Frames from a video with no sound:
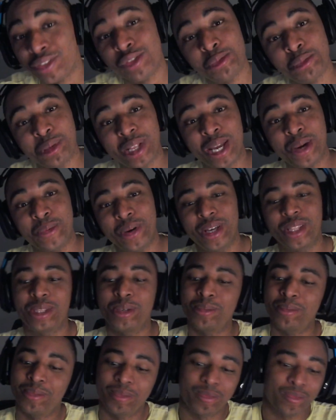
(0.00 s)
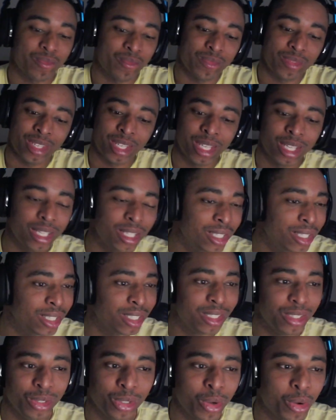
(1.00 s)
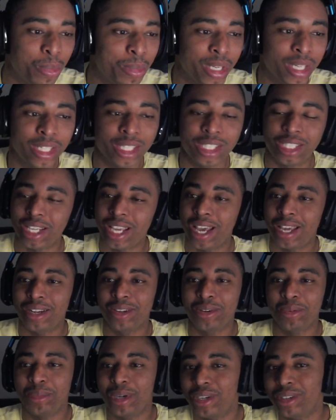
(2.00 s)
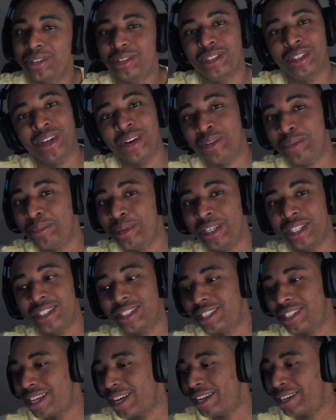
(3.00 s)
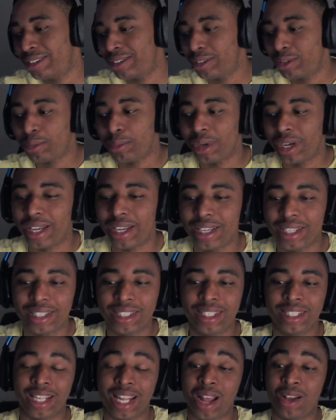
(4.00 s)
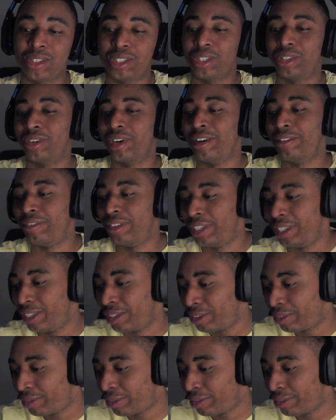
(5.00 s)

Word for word: you play with him, you're gonna be in the shadow, bro. You're gonna be in the shadow. But that was a great video.